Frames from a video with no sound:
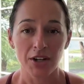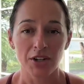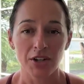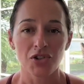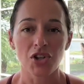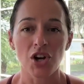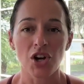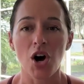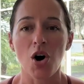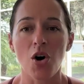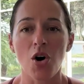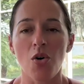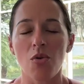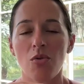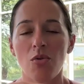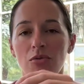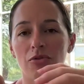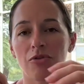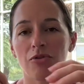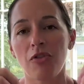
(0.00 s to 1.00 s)

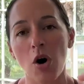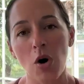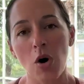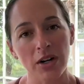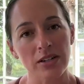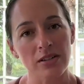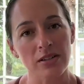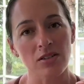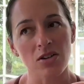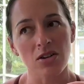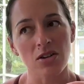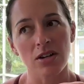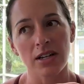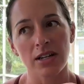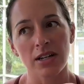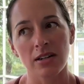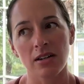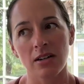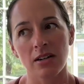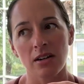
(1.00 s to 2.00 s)
So focus
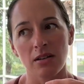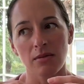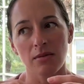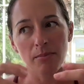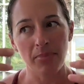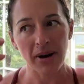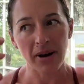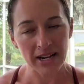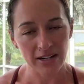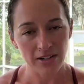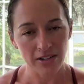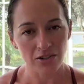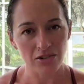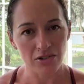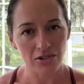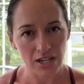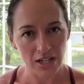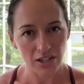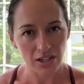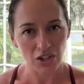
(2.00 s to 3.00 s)
on
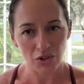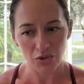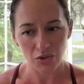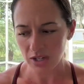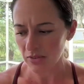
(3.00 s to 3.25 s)
binders that you,